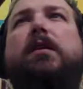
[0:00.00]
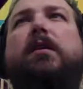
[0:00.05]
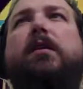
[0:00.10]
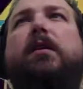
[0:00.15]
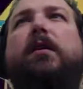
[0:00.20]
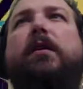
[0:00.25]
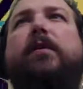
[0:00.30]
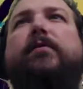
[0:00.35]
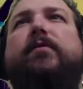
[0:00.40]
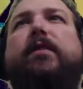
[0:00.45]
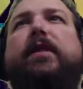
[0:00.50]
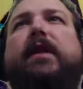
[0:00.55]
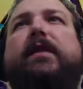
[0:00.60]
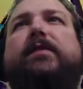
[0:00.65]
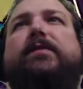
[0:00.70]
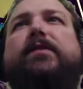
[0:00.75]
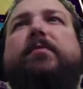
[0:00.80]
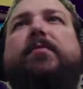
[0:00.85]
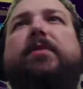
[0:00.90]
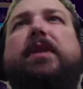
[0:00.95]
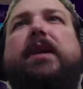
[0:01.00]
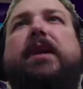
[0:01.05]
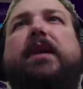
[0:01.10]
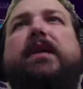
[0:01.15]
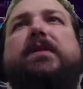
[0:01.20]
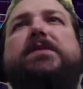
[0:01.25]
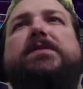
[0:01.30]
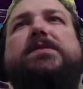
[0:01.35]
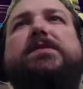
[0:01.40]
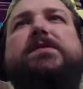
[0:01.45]
Alright, we left the
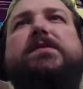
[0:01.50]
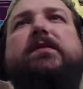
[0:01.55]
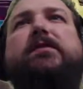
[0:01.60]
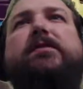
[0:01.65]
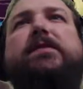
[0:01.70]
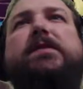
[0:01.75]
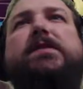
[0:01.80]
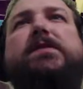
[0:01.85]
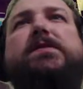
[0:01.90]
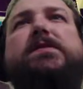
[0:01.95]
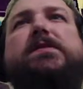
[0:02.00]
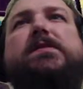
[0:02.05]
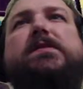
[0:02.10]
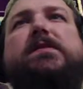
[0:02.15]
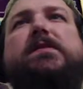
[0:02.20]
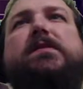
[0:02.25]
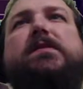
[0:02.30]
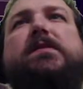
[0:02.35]
planet's surface.